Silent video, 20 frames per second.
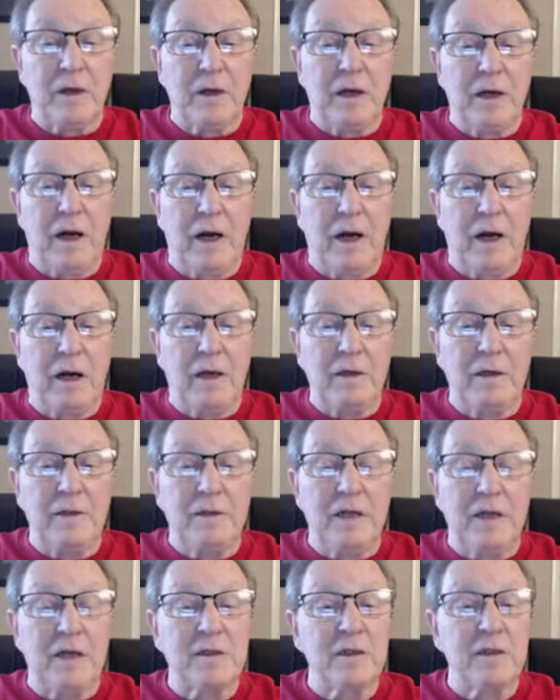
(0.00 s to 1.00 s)
uh,
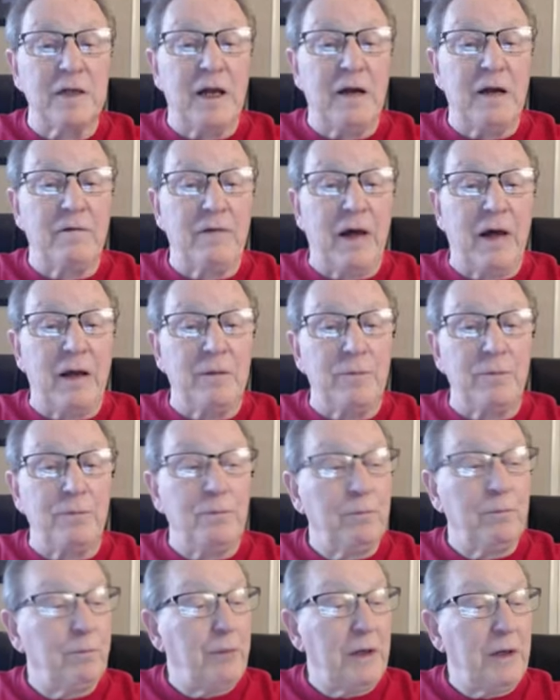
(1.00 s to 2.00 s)
doesn't have that
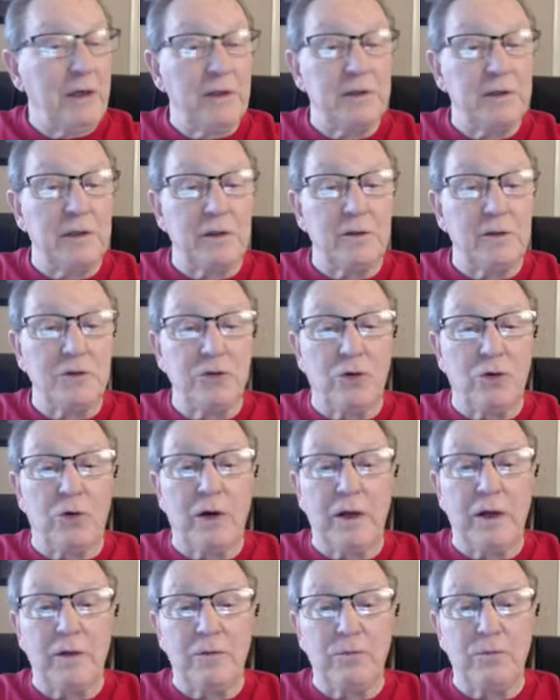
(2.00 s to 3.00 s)
peace and joy
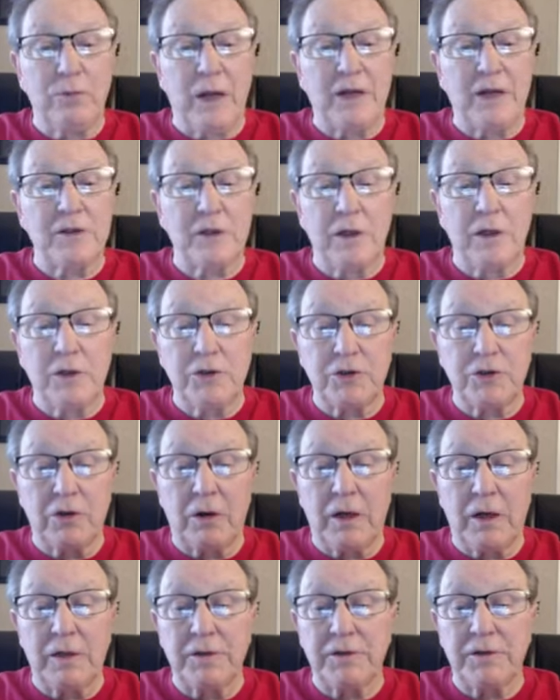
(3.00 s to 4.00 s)
and blessed
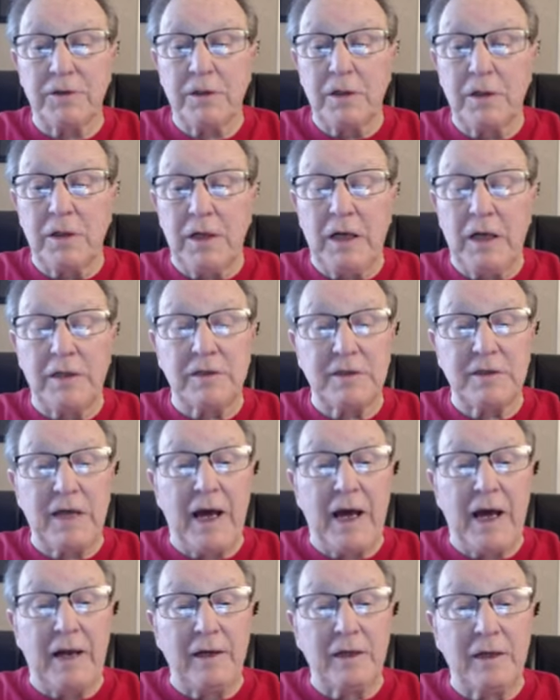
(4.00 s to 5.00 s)
assurance, it's
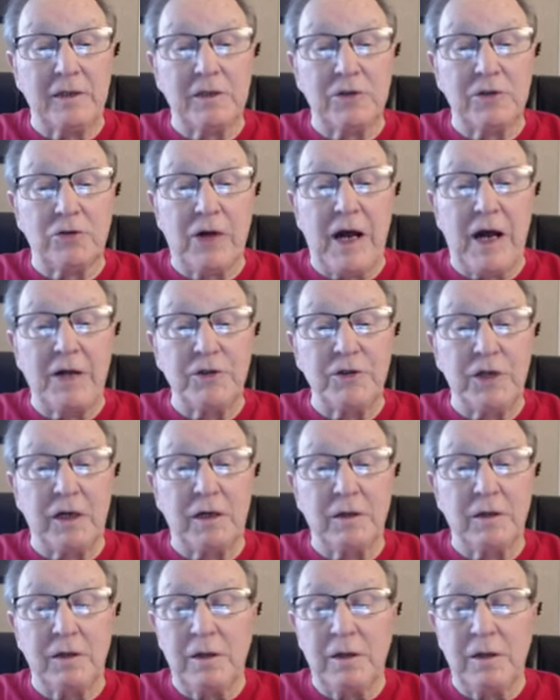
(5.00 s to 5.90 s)
sad, it's tragic.